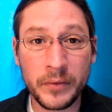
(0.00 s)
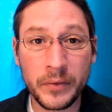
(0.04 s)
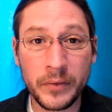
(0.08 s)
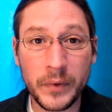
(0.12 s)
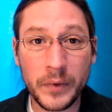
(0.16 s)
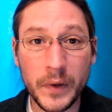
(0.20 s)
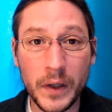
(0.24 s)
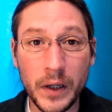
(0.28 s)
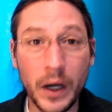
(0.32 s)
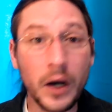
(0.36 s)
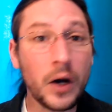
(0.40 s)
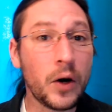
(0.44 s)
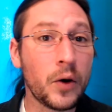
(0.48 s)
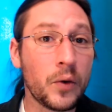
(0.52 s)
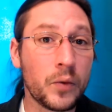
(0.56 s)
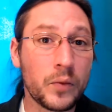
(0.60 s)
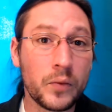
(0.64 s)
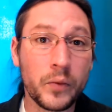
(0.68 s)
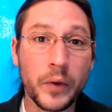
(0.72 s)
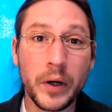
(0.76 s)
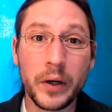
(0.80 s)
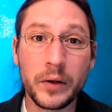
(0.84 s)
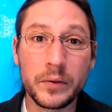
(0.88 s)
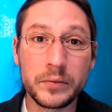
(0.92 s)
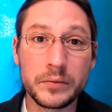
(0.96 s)
"Oh,
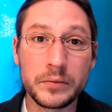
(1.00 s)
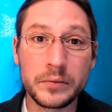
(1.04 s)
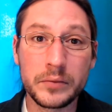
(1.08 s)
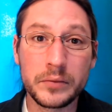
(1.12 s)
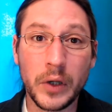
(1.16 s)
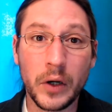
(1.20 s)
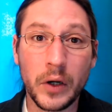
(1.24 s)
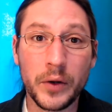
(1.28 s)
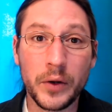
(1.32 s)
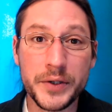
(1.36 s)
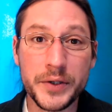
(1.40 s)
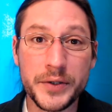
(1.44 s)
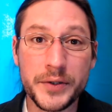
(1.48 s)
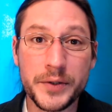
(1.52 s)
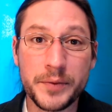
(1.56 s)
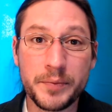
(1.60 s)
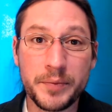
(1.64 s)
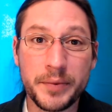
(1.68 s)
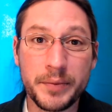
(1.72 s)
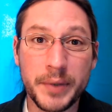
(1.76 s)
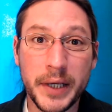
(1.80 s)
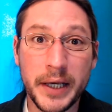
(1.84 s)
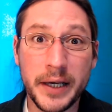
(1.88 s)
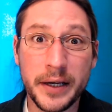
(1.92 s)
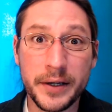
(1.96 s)
well, no, it's
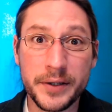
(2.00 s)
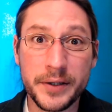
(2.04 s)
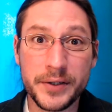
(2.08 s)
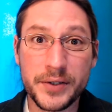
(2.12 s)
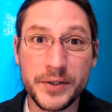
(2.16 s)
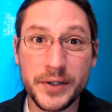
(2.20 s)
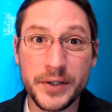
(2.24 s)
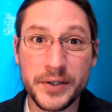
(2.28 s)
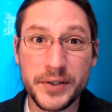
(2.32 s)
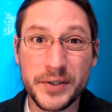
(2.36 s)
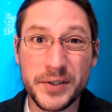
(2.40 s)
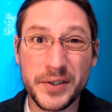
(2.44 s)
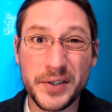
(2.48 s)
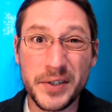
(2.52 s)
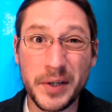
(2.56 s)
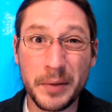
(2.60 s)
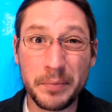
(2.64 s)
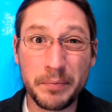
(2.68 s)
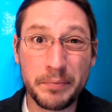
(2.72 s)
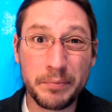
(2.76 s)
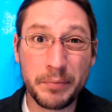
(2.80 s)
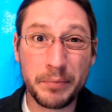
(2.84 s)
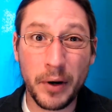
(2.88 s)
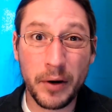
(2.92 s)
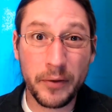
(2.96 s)
because it's
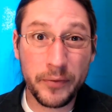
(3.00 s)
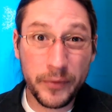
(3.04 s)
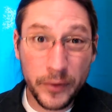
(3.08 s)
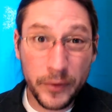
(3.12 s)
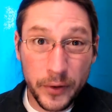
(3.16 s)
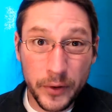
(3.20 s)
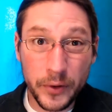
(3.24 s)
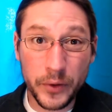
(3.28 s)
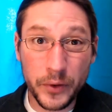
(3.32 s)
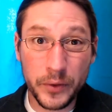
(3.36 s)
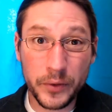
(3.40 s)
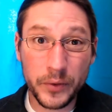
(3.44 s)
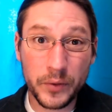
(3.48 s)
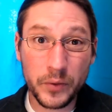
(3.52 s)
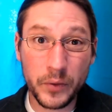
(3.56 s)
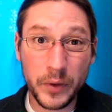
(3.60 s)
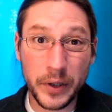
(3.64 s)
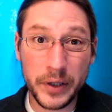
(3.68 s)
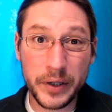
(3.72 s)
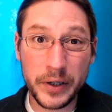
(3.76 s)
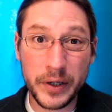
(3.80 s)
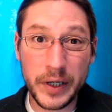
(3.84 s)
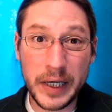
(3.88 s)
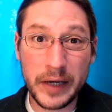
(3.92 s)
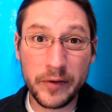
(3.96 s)
subpar food.
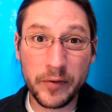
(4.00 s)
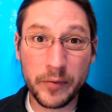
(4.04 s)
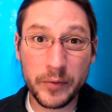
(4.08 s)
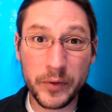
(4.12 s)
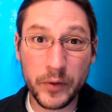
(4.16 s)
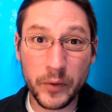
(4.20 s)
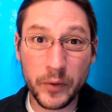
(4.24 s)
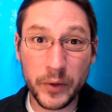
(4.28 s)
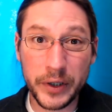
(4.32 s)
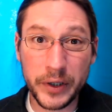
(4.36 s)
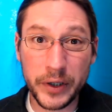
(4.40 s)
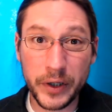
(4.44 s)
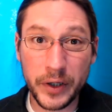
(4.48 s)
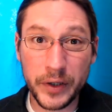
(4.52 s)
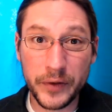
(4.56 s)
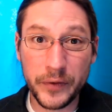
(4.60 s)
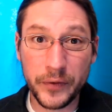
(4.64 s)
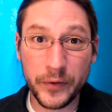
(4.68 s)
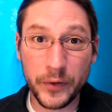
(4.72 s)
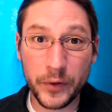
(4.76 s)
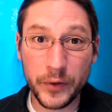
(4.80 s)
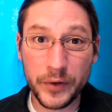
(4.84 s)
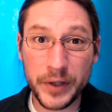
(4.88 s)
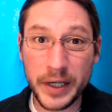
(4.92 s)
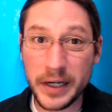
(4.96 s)
When you give them the really good
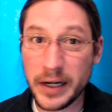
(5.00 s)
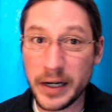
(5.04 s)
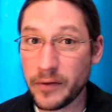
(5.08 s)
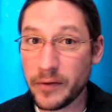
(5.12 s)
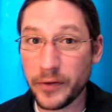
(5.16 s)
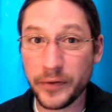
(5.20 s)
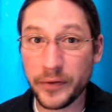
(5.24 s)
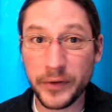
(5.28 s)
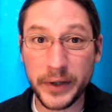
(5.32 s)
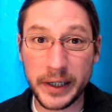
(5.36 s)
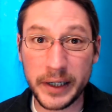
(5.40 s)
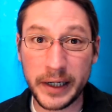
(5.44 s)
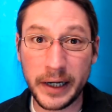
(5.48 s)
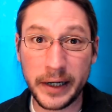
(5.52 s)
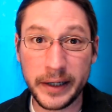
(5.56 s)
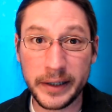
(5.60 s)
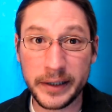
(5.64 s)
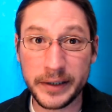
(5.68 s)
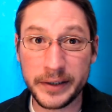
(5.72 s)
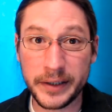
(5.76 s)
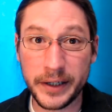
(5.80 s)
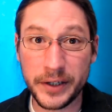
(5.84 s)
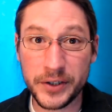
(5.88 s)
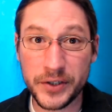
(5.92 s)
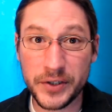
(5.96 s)
food, they never fling it out of the
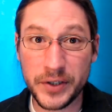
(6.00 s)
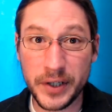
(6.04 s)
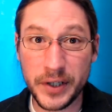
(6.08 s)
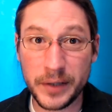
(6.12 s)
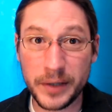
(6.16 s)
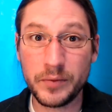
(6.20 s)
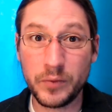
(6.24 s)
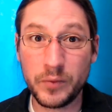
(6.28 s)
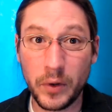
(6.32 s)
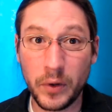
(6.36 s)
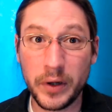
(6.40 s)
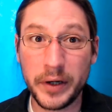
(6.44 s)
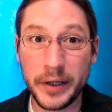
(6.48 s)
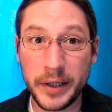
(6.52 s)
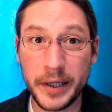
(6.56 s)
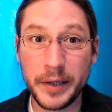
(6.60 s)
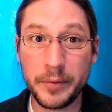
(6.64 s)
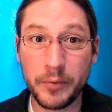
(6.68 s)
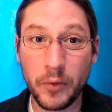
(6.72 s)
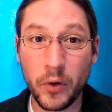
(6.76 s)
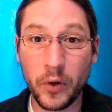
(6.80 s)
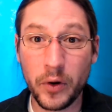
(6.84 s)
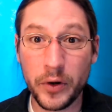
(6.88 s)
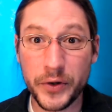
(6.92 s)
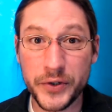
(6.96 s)
dish. They want to eat
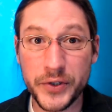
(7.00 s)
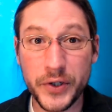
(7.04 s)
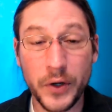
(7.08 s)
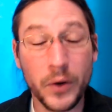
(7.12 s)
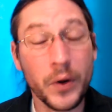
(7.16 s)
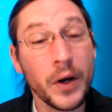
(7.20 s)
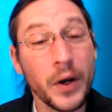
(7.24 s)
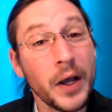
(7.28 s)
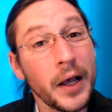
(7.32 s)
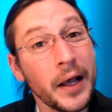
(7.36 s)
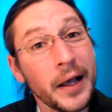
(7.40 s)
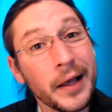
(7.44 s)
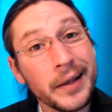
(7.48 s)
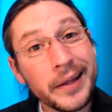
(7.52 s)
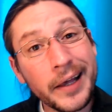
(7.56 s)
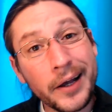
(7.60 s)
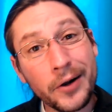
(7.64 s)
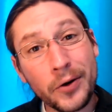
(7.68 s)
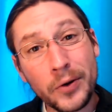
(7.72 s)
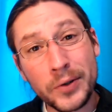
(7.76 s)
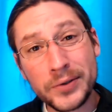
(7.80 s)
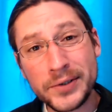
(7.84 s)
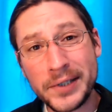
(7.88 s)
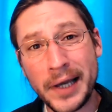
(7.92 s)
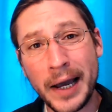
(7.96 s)
more." So that
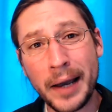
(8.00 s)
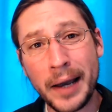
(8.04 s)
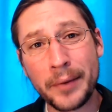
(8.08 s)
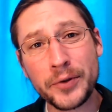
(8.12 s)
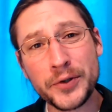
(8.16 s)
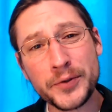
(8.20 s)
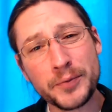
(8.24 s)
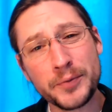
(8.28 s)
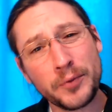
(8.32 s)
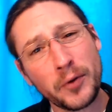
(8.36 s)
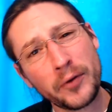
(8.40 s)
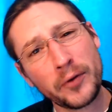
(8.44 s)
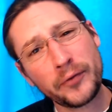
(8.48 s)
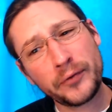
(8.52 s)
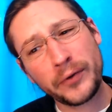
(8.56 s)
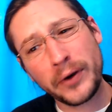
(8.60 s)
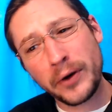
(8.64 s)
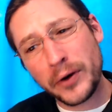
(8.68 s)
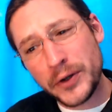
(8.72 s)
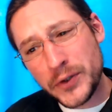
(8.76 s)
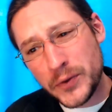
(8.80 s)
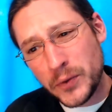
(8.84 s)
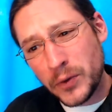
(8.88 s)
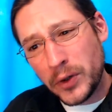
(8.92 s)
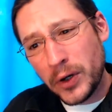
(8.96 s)
whole time, those poor
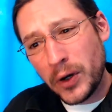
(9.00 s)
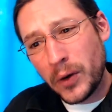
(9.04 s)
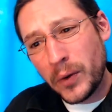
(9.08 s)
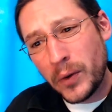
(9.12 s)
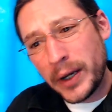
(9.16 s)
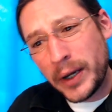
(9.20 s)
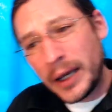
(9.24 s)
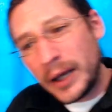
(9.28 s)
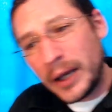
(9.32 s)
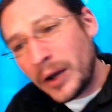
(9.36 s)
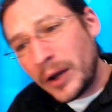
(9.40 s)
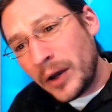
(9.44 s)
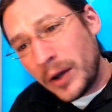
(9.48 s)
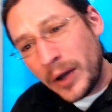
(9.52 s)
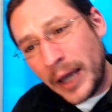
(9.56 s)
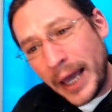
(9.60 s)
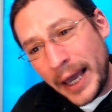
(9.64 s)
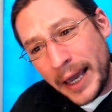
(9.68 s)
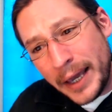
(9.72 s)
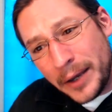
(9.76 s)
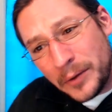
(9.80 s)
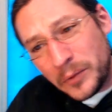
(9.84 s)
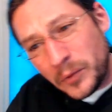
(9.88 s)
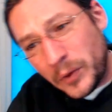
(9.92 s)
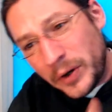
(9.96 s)
ferrets were going,
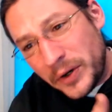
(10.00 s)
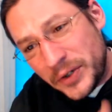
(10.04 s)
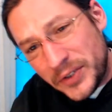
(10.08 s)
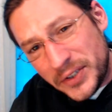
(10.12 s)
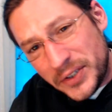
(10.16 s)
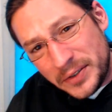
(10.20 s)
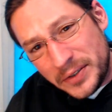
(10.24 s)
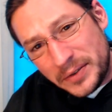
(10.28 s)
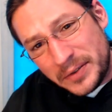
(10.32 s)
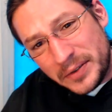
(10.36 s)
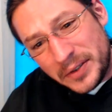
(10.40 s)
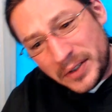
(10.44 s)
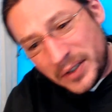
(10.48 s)
"Hey, where's the